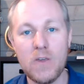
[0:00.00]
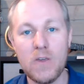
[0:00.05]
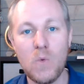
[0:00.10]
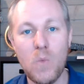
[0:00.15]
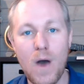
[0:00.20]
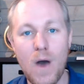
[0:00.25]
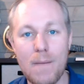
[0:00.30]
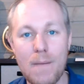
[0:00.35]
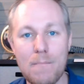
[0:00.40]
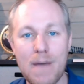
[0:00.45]
you
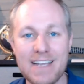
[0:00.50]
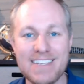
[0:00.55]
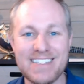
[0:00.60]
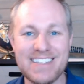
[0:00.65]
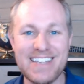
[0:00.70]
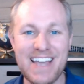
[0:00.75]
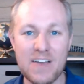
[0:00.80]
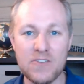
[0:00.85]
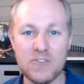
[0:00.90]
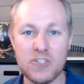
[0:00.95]
want my
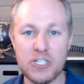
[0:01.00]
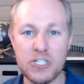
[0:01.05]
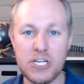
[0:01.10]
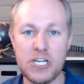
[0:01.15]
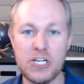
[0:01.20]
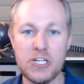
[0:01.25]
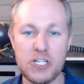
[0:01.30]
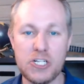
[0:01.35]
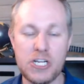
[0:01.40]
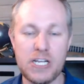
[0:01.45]
sales
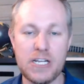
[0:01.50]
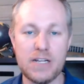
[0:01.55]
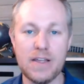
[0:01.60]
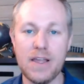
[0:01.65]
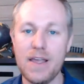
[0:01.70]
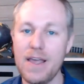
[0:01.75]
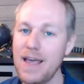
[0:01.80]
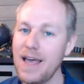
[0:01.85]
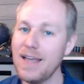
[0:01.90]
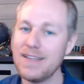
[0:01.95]
cheat sheet,
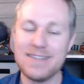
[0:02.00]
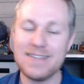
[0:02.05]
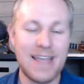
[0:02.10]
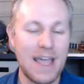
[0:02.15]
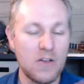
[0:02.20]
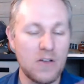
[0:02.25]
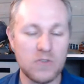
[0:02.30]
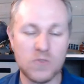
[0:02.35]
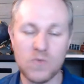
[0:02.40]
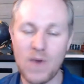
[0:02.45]

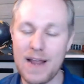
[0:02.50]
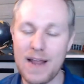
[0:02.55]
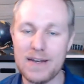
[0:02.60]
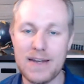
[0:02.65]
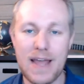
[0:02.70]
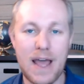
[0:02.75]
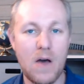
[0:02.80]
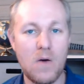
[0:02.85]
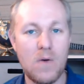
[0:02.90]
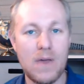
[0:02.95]
sales right
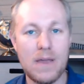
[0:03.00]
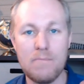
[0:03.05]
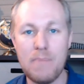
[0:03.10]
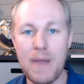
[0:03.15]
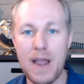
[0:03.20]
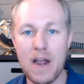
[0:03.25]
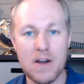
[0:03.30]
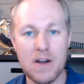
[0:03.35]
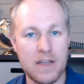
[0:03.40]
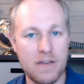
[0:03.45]
now,
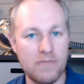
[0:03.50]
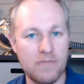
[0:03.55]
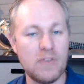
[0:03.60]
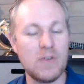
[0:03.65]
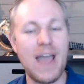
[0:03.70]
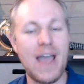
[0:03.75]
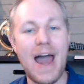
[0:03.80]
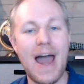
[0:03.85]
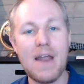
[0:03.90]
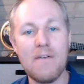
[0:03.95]
imperative. You
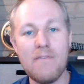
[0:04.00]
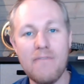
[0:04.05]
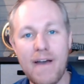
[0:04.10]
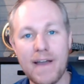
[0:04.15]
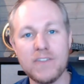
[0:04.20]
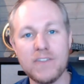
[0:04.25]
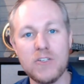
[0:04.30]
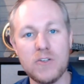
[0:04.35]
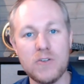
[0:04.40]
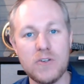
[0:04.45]
got to
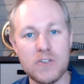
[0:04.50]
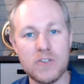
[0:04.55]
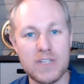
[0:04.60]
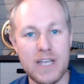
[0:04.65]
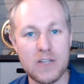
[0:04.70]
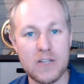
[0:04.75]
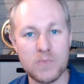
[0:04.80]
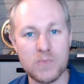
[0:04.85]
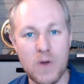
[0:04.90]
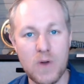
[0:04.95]
fine tune your
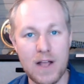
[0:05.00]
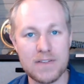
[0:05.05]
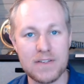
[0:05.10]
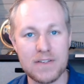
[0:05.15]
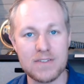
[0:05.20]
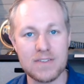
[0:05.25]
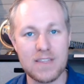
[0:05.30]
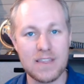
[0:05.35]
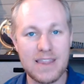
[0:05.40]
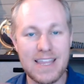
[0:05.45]
sales
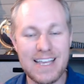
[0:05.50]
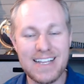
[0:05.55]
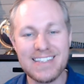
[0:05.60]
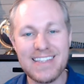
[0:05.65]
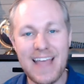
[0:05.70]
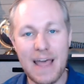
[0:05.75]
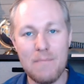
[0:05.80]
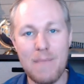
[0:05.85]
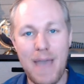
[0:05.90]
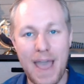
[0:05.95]
process. The things
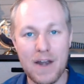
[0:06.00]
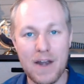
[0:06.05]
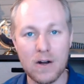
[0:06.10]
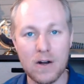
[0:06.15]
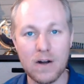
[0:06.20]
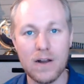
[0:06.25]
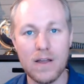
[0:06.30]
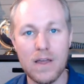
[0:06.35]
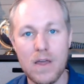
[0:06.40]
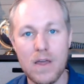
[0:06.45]
that
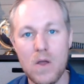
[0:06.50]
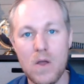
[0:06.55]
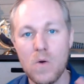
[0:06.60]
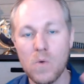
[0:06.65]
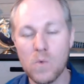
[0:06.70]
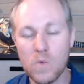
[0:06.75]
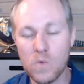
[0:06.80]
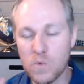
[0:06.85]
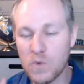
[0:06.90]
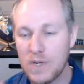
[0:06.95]
matter
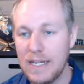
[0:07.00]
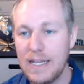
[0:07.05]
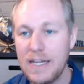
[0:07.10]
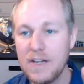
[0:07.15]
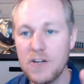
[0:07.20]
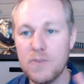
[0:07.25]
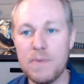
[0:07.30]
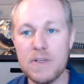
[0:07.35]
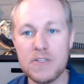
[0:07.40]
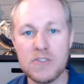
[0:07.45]
really in
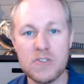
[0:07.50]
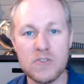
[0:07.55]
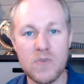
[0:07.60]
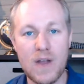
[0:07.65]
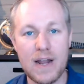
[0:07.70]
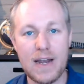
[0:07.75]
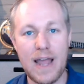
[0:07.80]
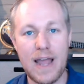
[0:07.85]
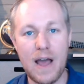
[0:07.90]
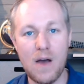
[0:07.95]
your business
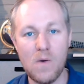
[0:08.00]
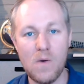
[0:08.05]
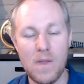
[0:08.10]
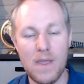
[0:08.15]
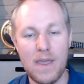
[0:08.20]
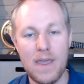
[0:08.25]
right now